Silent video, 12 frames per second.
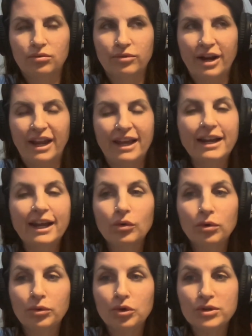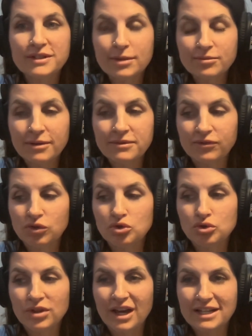Right. And I agree with you. And sometimes if you
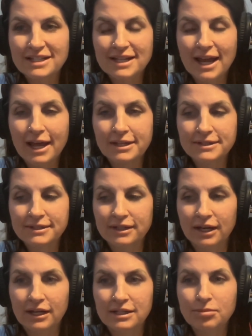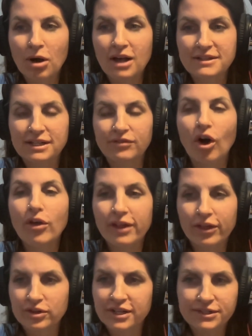do that test and it's positive, all the
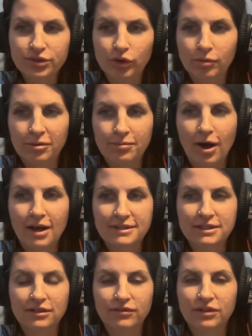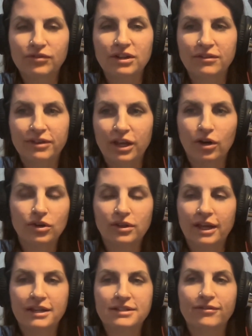other tests are going to be positive, even if they're
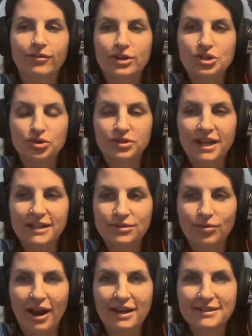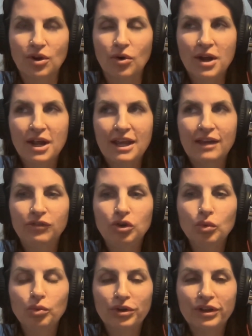like differential tests, right? So if
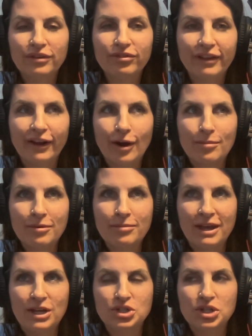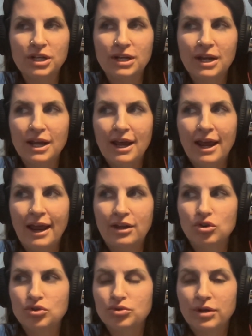you really flare up a patient and
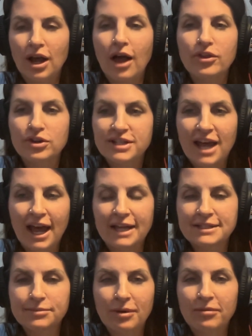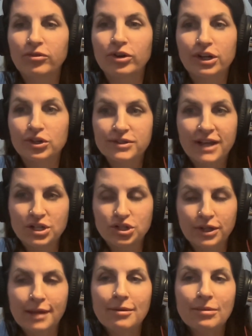you're doing other tests, maybe for
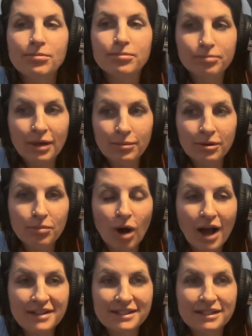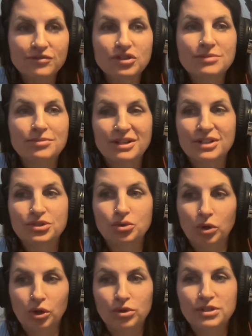intersection, they may be positive just because you
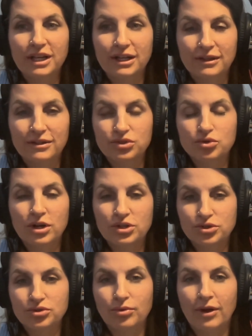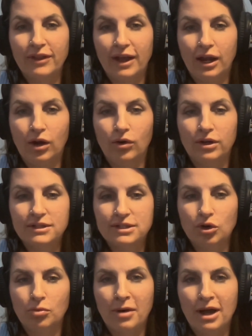irritated the structures around that area
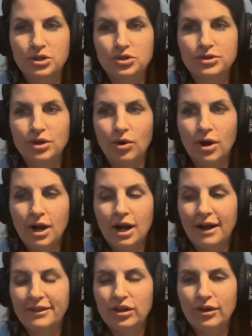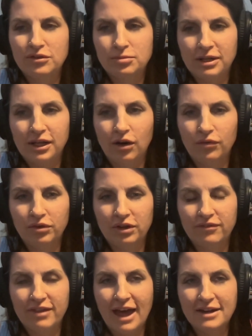so much. So I think you have to be careful
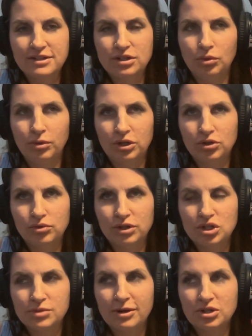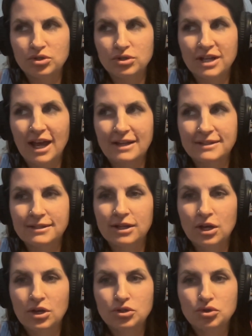of that too when you're doing your special tests.
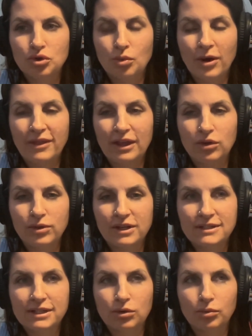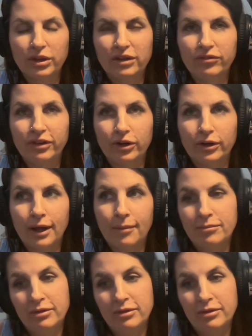Do the one that you think is going to really flare it up